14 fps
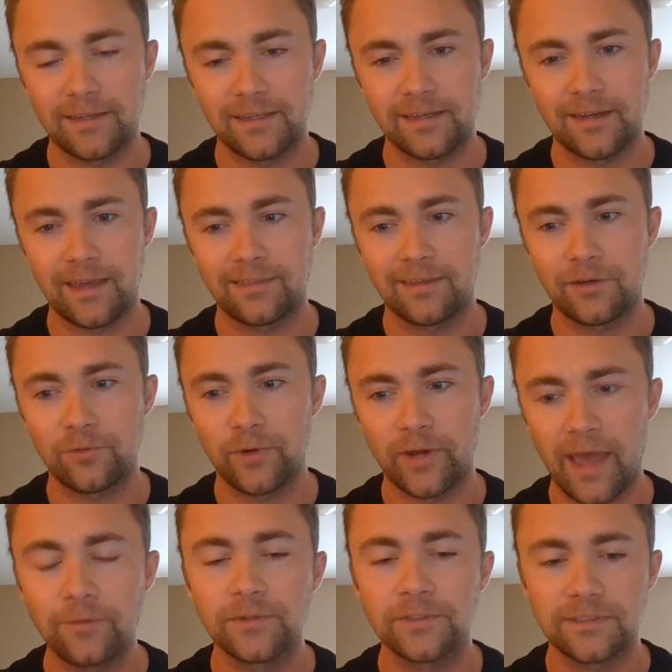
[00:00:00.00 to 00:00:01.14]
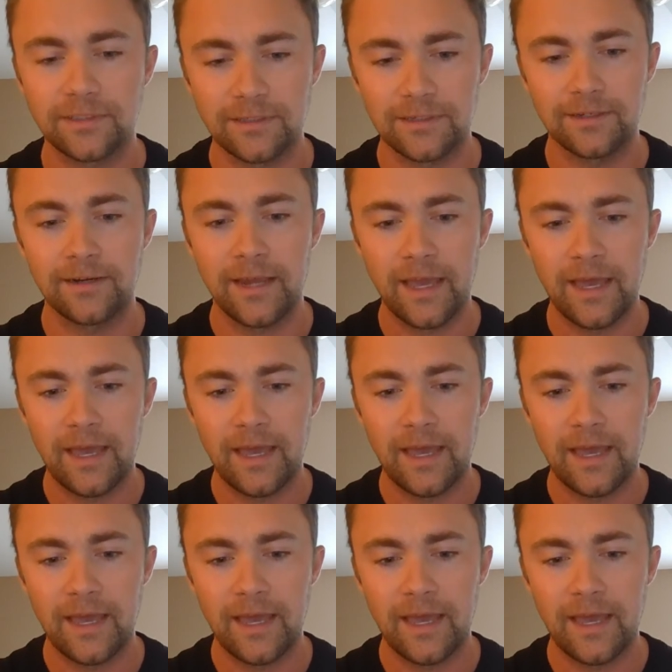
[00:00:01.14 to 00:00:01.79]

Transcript: And I think when I was there,